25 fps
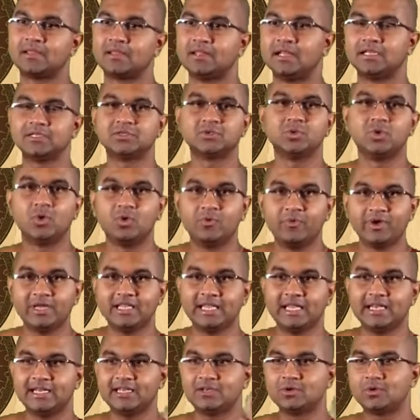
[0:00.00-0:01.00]
There's no way
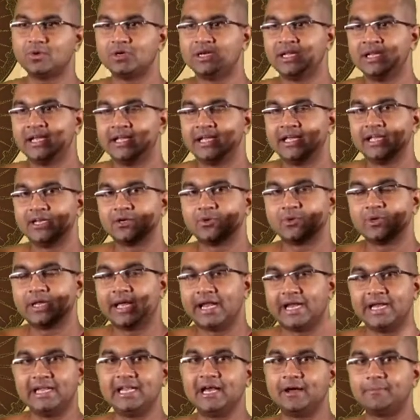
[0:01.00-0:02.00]
that it could it could
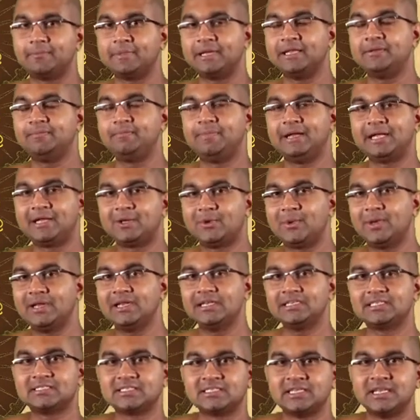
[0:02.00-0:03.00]
end up in
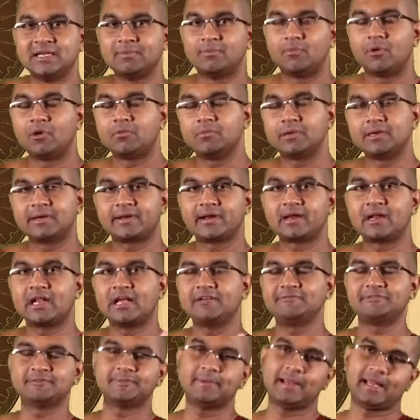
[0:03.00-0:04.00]
between its momentary
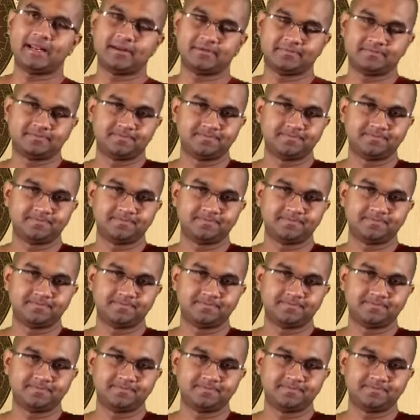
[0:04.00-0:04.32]
lifespan.